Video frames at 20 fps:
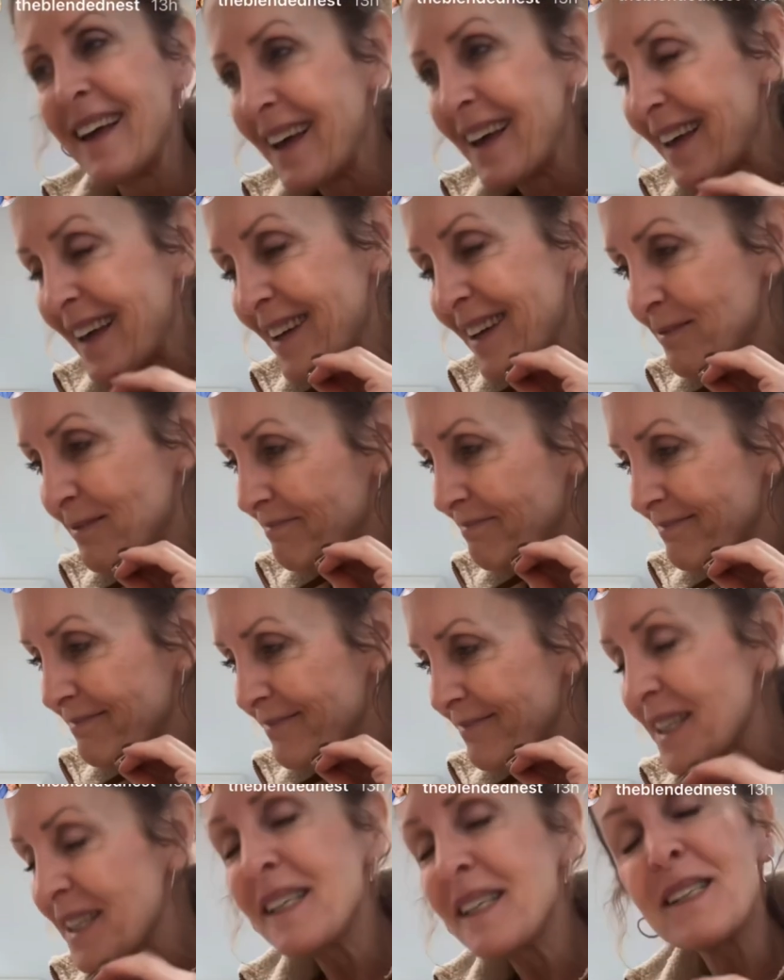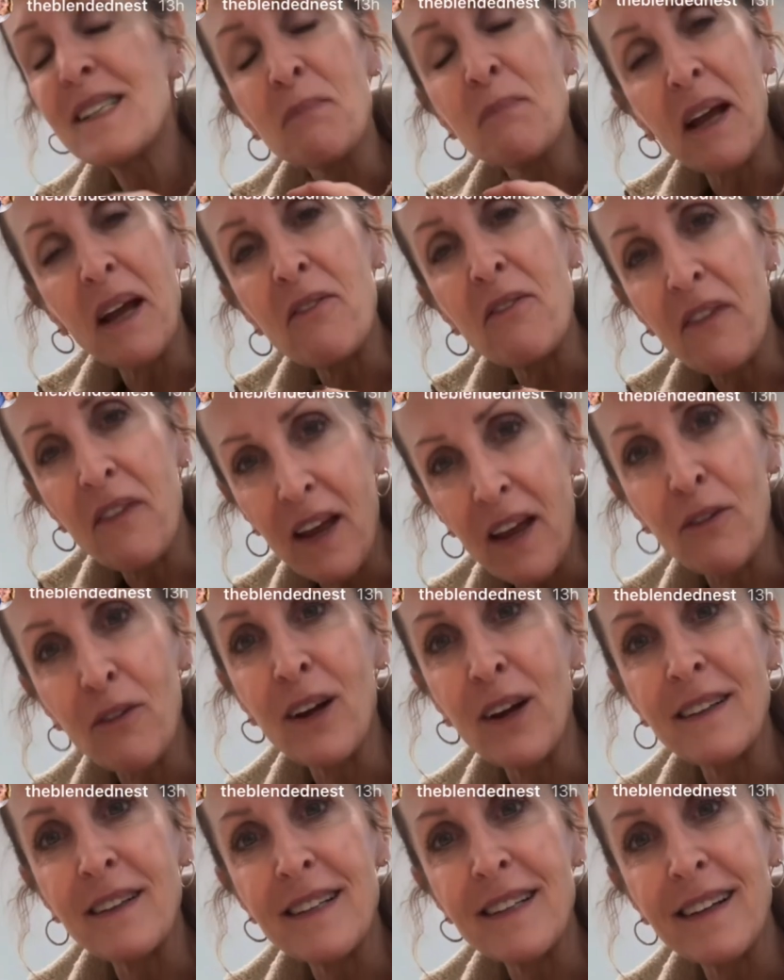This is my favorite
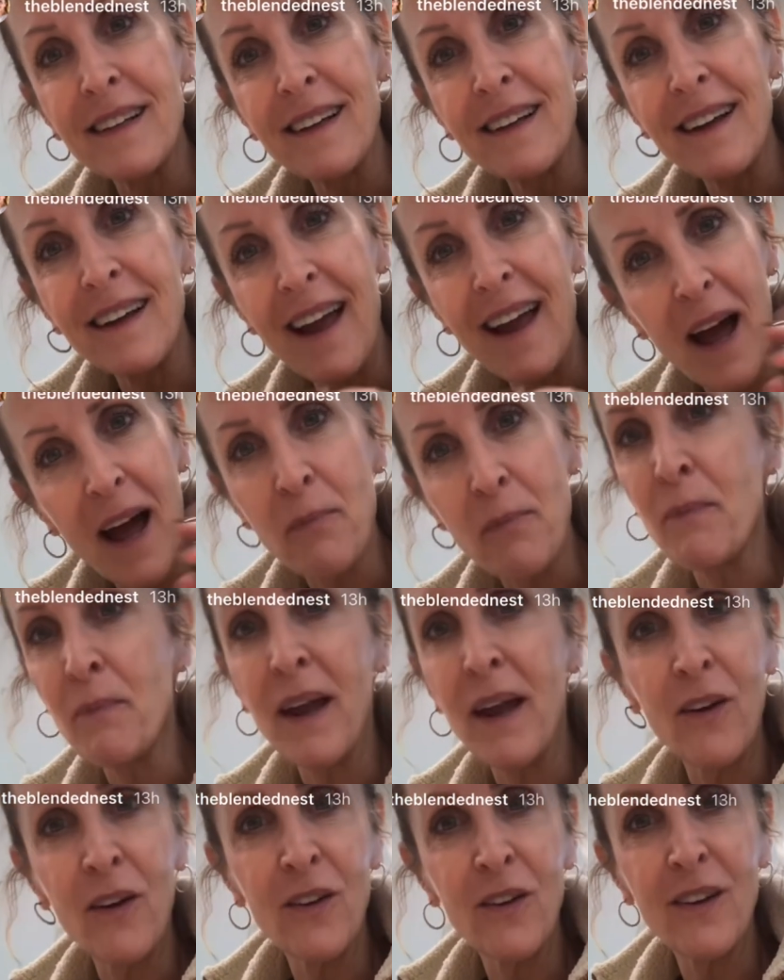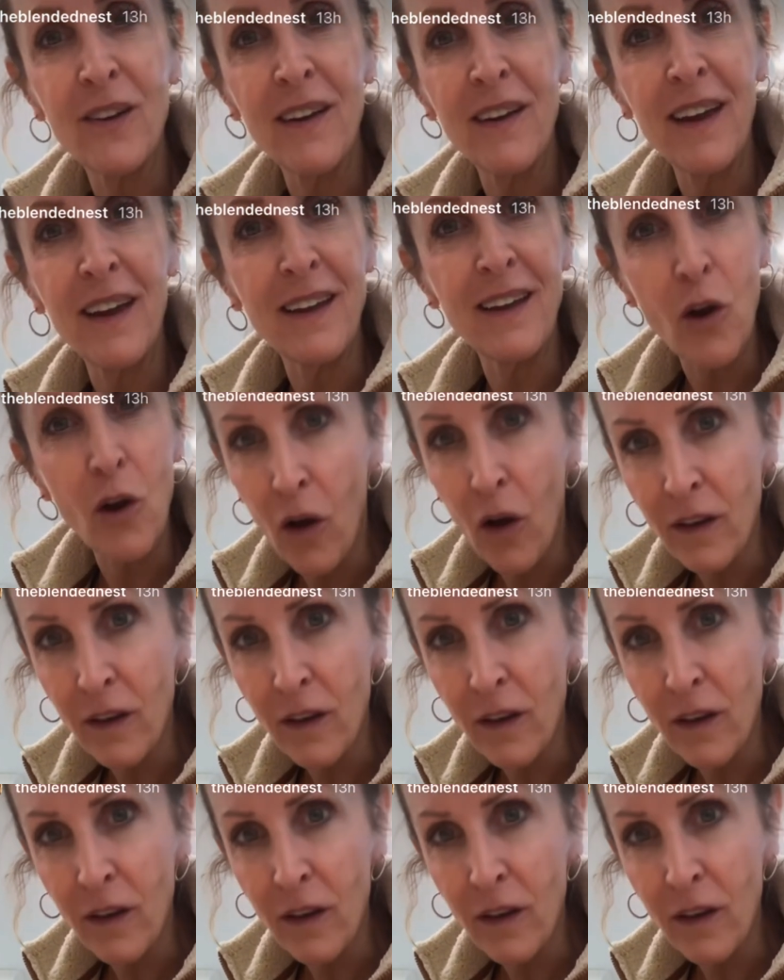Happy Meal in all of the land.